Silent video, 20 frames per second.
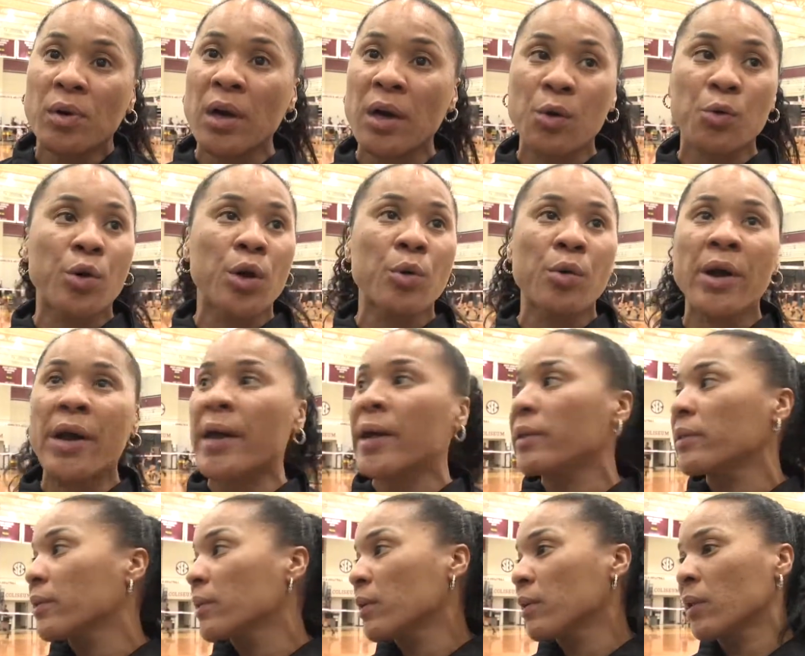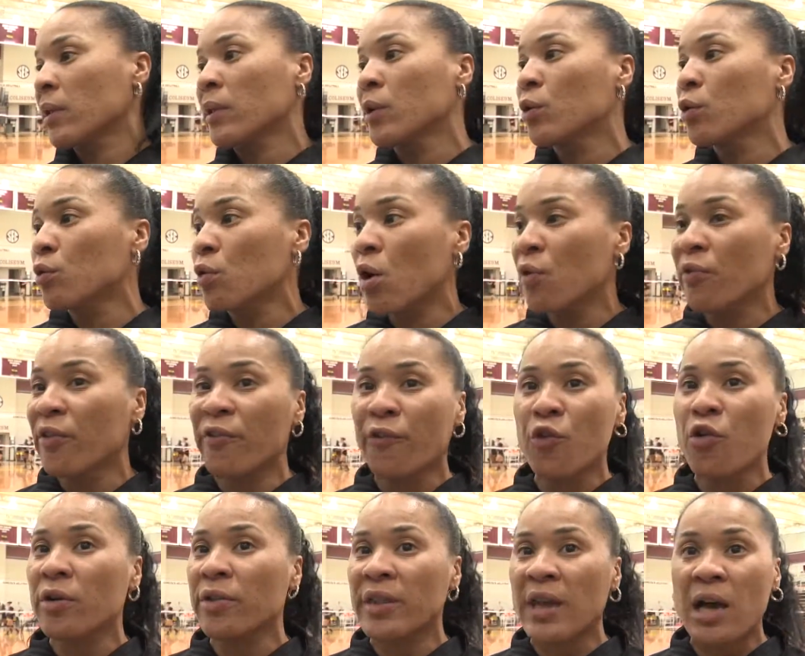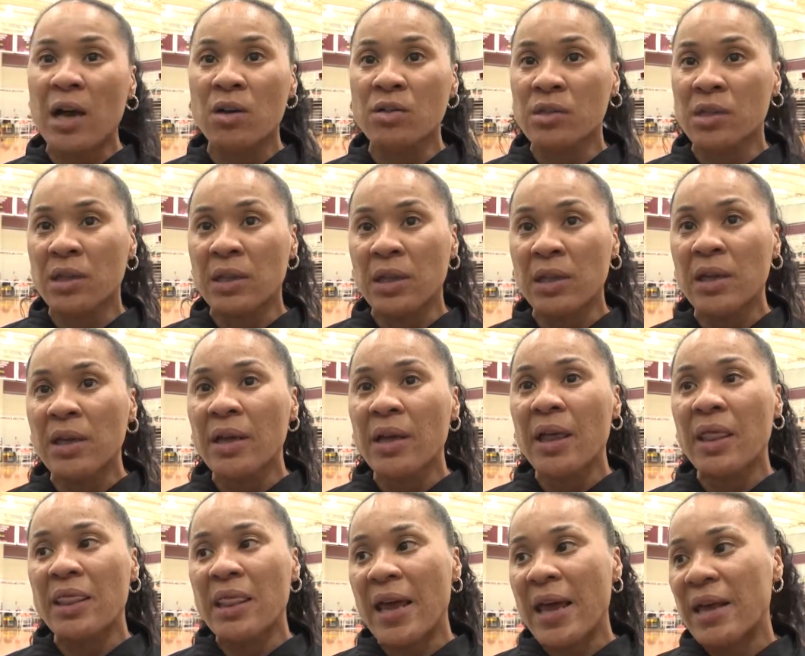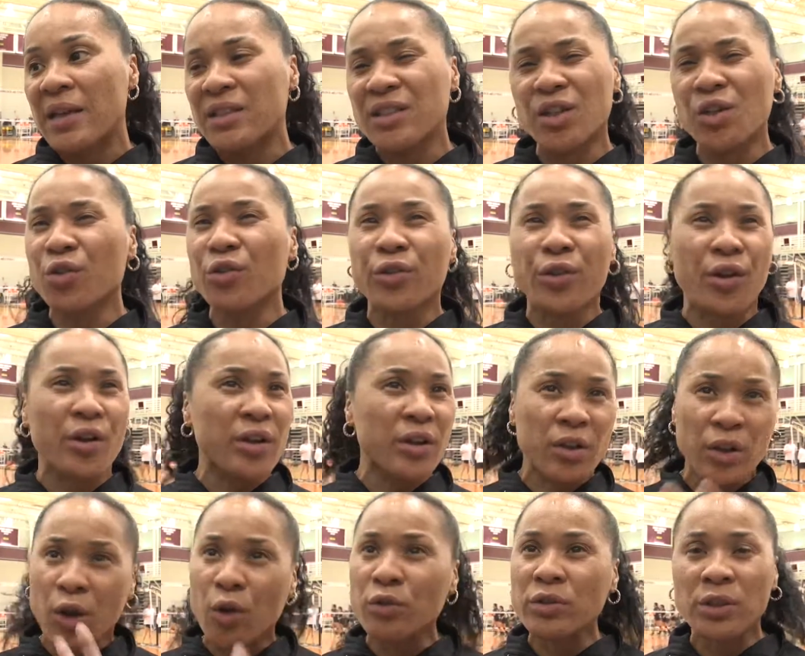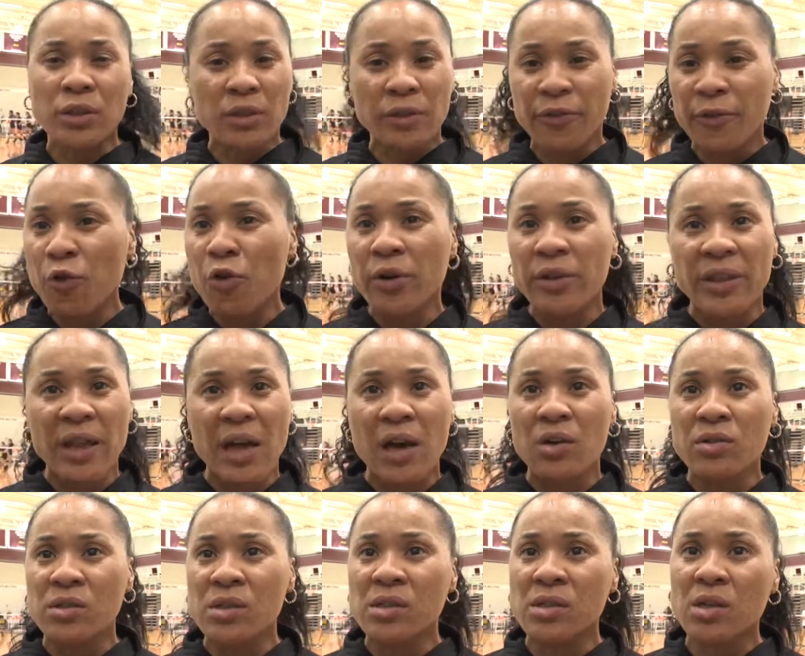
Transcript: Uh, we were at a little over four thousand last year, thirty close to four thousand.